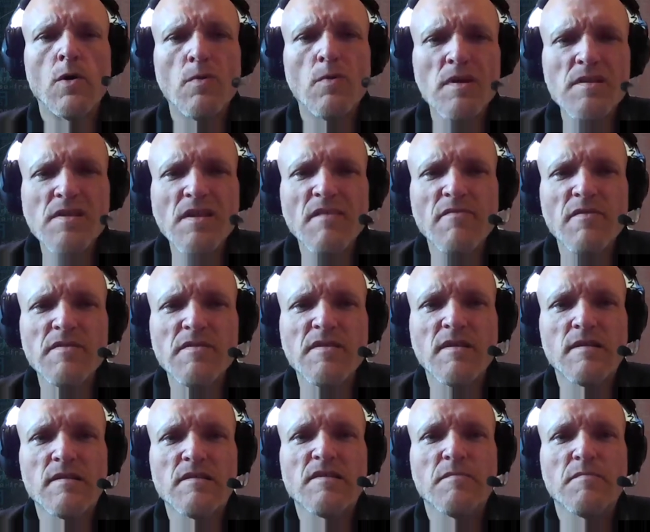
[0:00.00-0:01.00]
RunSafe has
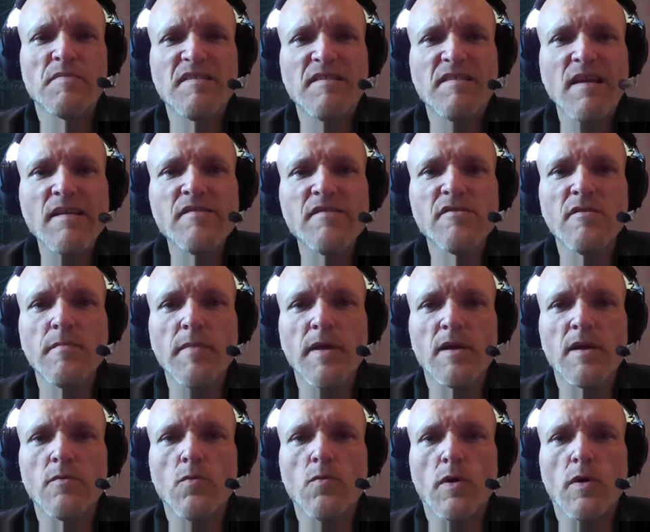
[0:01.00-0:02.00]
done a substantial
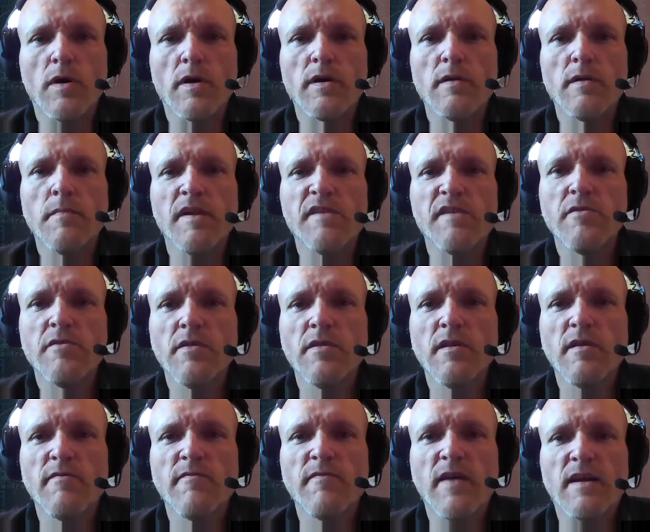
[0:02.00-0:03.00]
amount of work in measuring
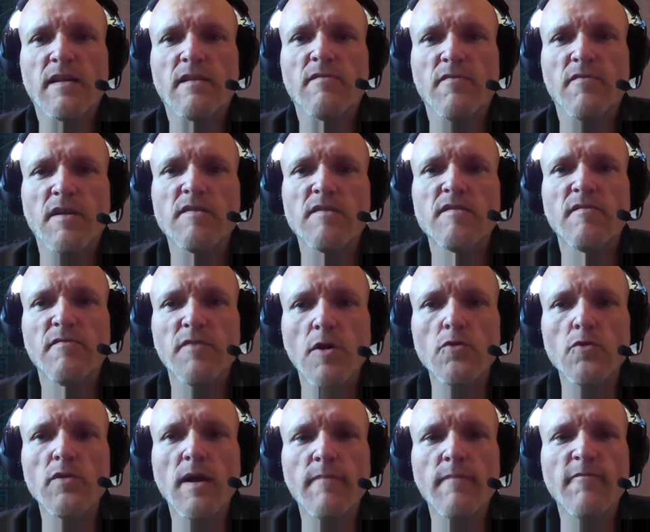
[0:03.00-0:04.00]
the effectiveness of
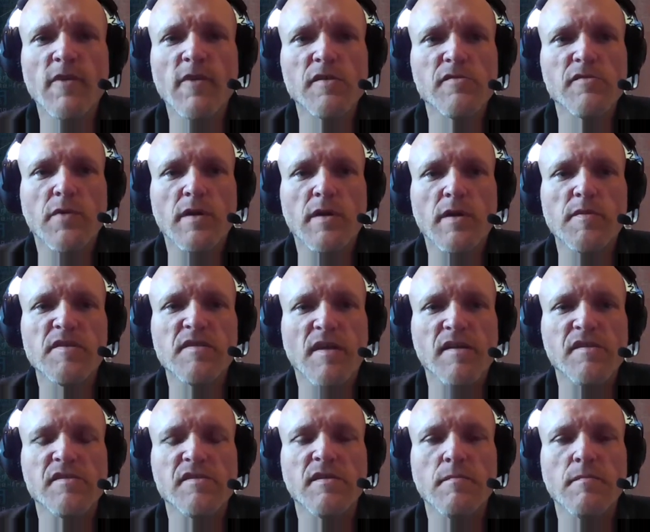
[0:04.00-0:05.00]
load time function
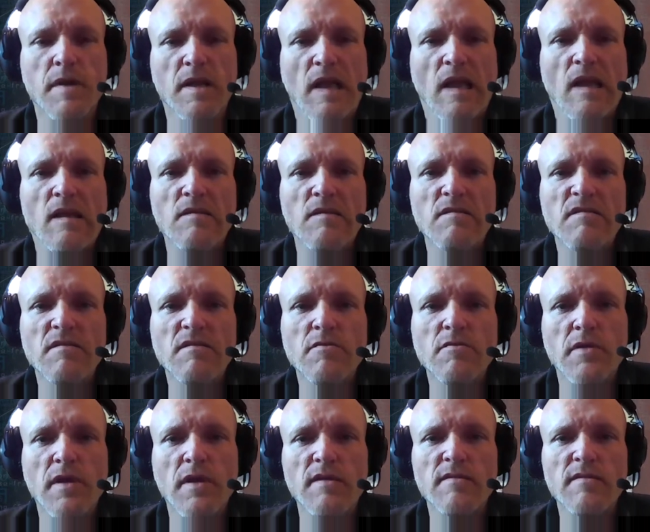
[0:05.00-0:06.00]
randomization at mitigating
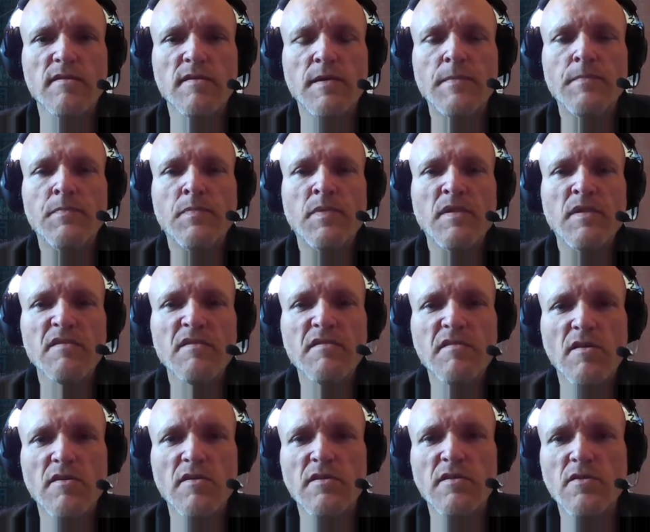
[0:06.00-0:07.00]
0 days. This is
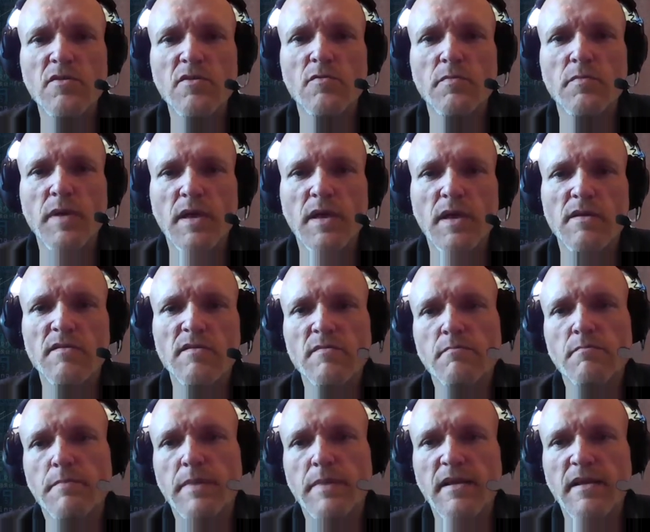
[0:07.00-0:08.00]
hard to do because,
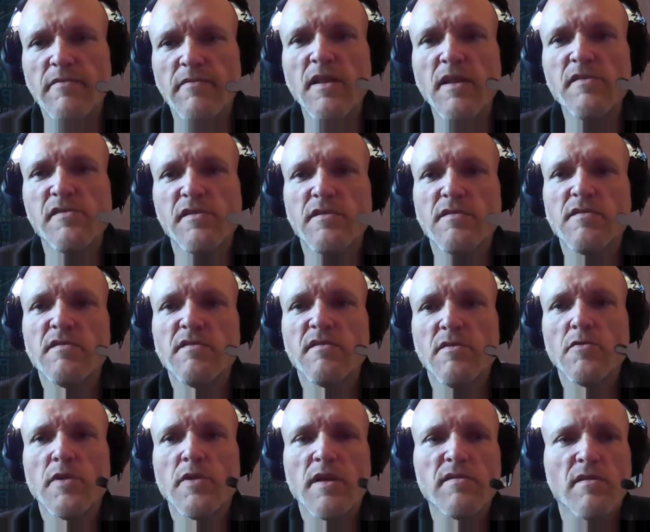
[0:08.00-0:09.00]
by definition,
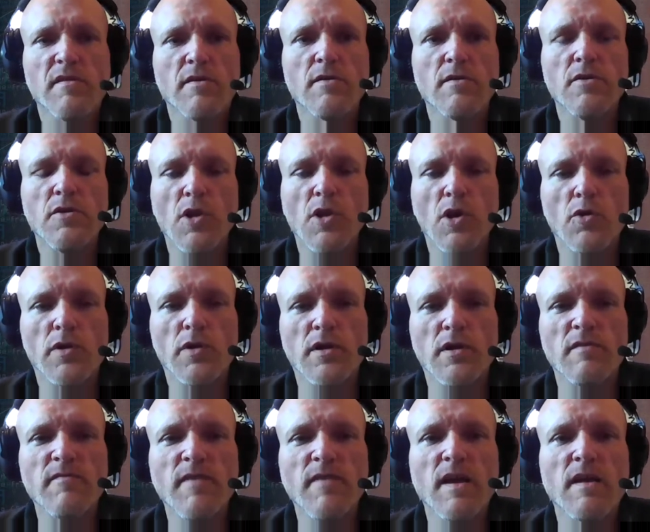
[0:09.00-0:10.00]
0 days aren't known in
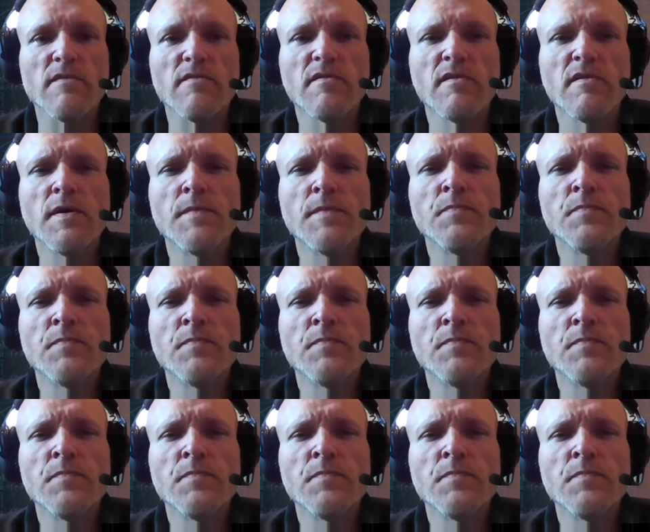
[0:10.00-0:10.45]
advance.